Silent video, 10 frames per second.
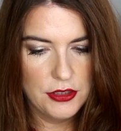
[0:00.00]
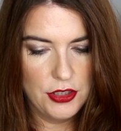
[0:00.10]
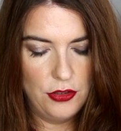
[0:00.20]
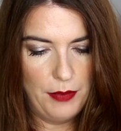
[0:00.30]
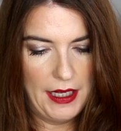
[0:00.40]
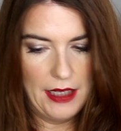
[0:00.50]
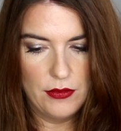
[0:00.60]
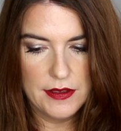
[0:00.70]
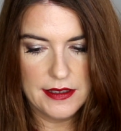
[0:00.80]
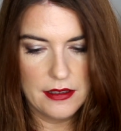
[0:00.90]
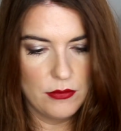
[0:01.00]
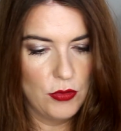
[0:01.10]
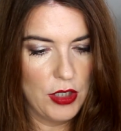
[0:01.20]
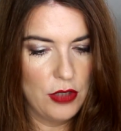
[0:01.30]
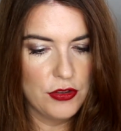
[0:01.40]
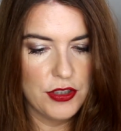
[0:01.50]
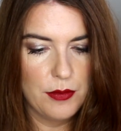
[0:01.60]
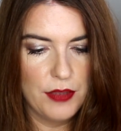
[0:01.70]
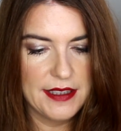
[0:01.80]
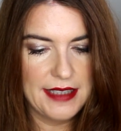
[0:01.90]
£2 will go to
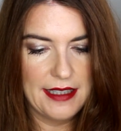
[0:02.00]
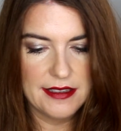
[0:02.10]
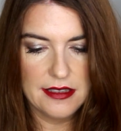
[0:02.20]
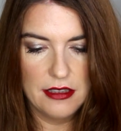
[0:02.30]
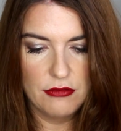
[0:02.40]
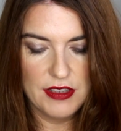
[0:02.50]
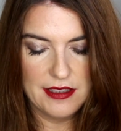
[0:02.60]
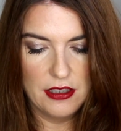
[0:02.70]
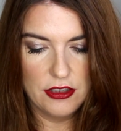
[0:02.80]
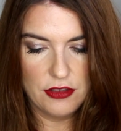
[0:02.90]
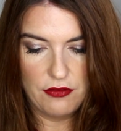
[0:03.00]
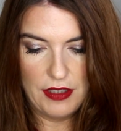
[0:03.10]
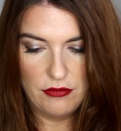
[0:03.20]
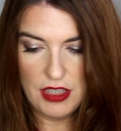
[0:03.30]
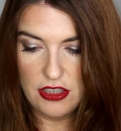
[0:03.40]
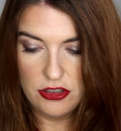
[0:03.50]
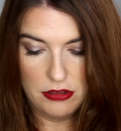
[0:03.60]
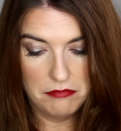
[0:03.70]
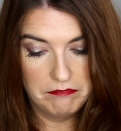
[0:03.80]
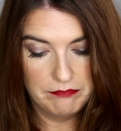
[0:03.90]
the Breast Cancer Research
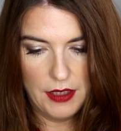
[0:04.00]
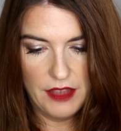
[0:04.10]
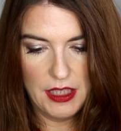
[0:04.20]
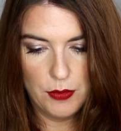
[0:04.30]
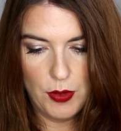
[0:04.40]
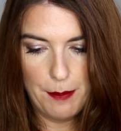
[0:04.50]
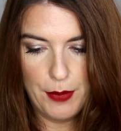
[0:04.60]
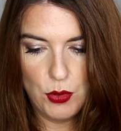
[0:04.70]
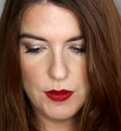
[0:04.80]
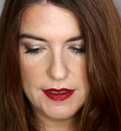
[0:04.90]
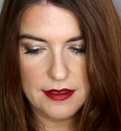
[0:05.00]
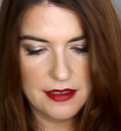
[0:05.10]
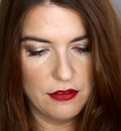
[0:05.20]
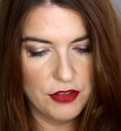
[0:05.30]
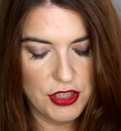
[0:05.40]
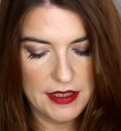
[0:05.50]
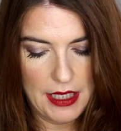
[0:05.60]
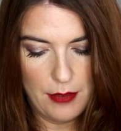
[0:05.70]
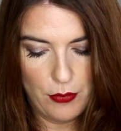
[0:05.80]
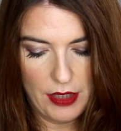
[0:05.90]
Foundation. Available in Boots, Selfridges
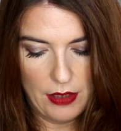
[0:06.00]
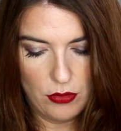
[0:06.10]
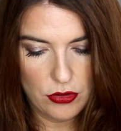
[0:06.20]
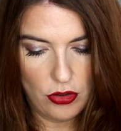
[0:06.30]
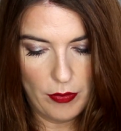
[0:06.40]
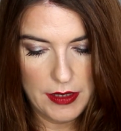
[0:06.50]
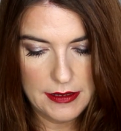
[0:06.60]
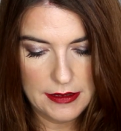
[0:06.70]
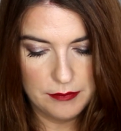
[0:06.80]
and Brown Thomas.